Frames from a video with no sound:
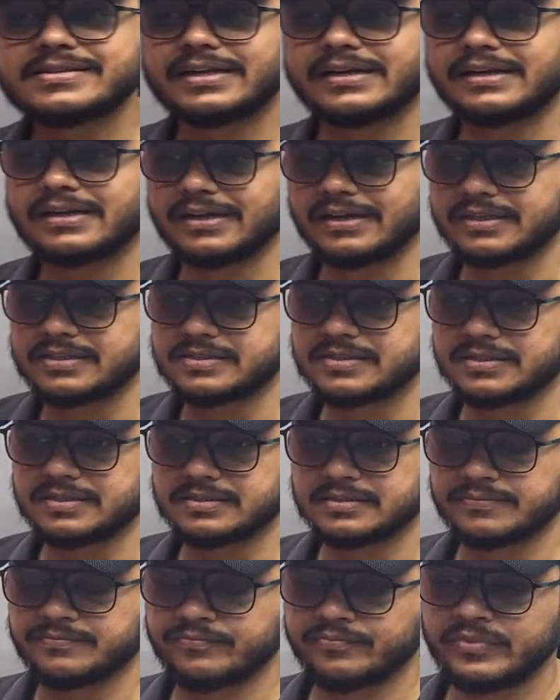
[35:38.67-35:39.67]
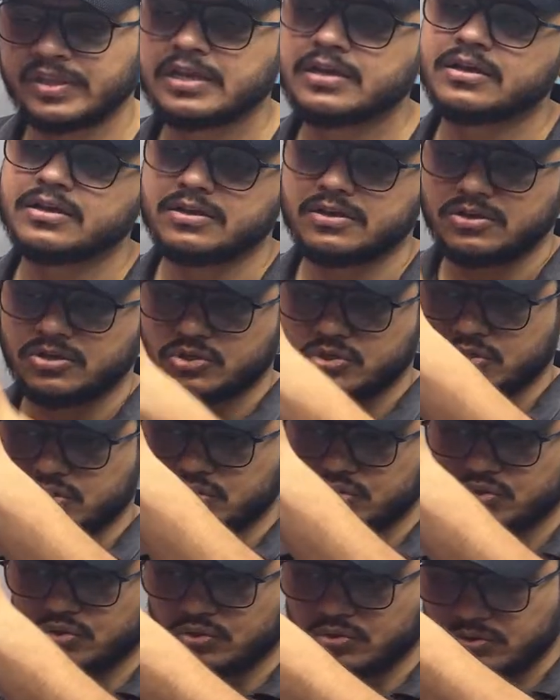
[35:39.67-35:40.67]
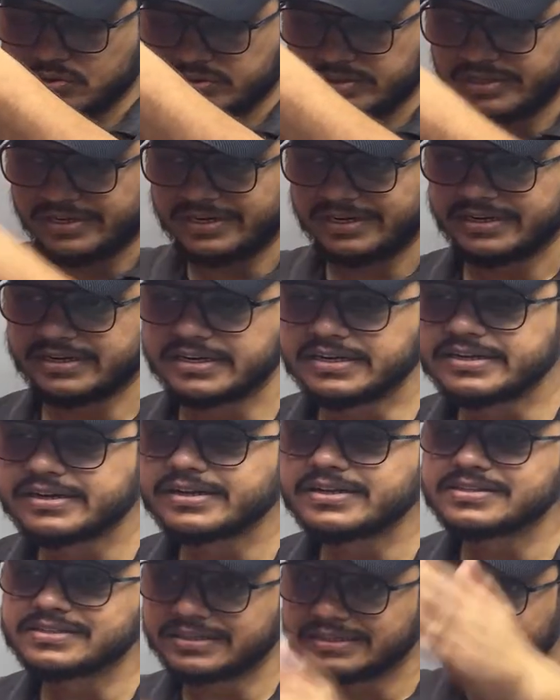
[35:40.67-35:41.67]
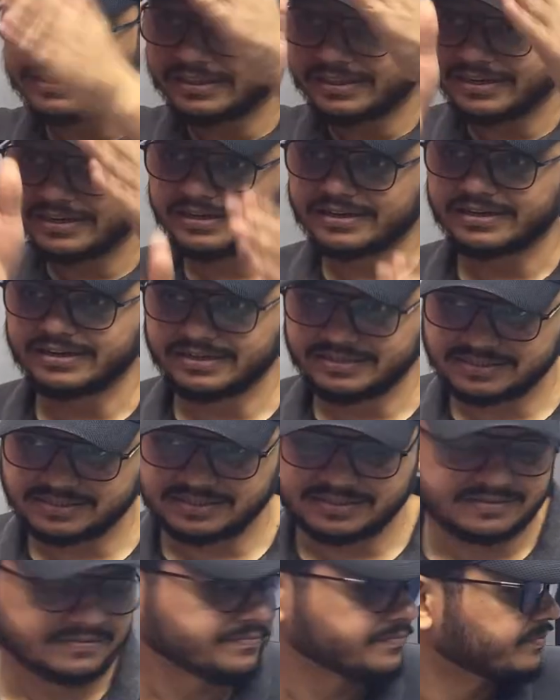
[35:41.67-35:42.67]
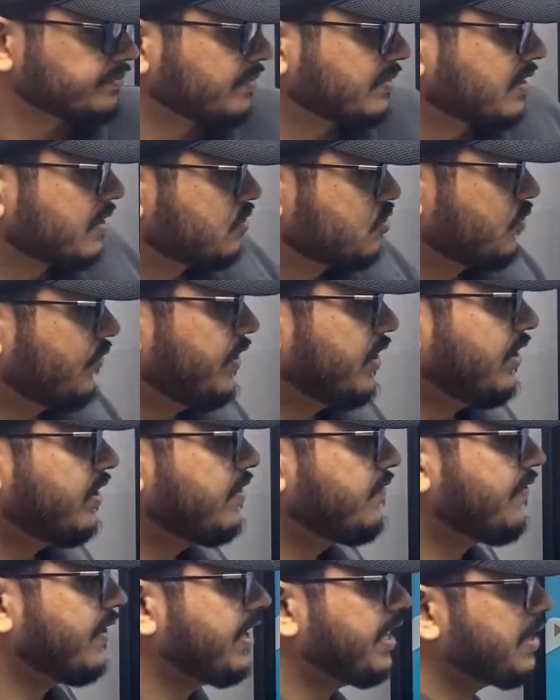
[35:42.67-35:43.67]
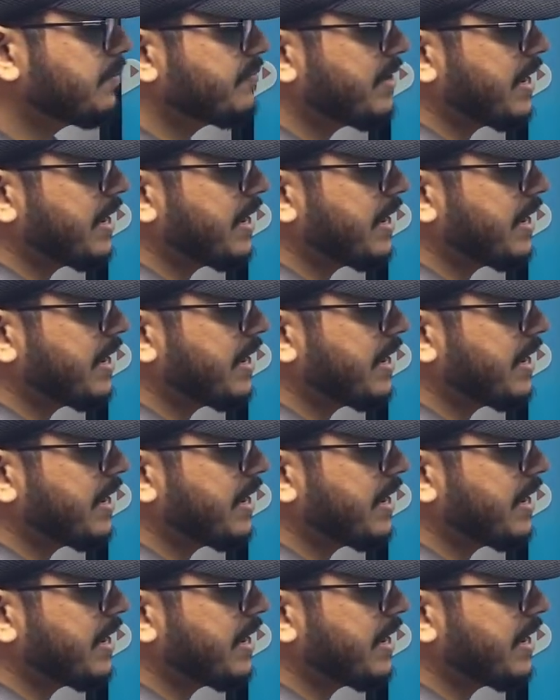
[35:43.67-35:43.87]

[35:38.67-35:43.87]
and currencies. So there are countries and then there are currencies. So when you're defining